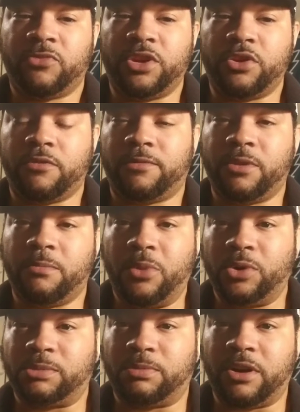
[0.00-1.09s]
you know, for the
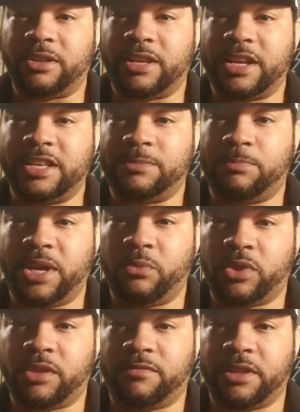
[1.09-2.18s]
most part that he's been
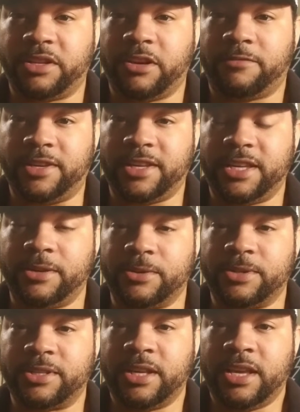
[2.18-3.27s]
with the Philadelphia
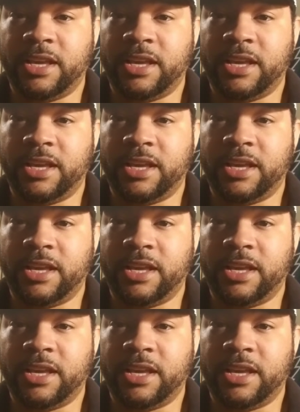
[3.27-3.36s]
Eagles,